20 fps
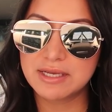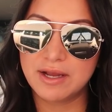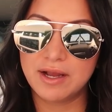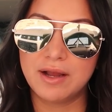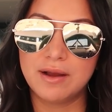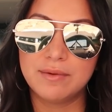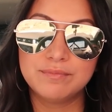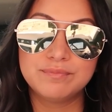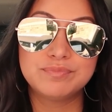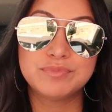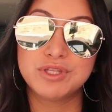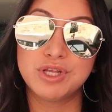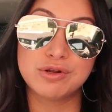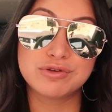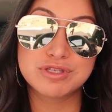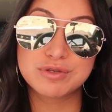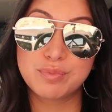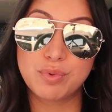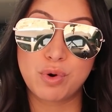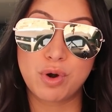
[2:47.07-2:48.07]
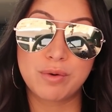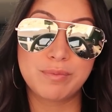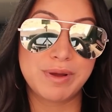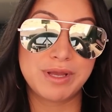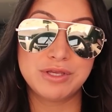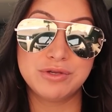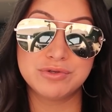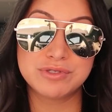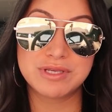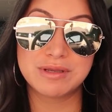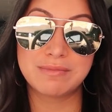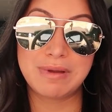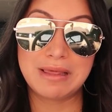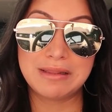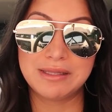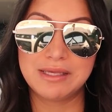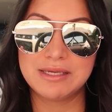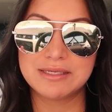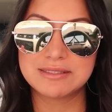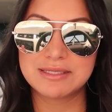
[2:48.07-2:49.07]
Um, you know, support by using my
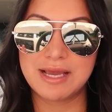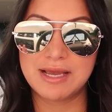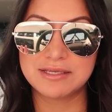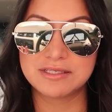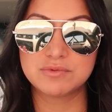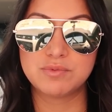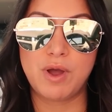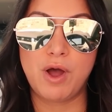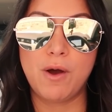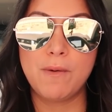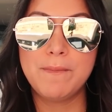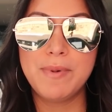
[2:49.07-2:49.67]
links as well.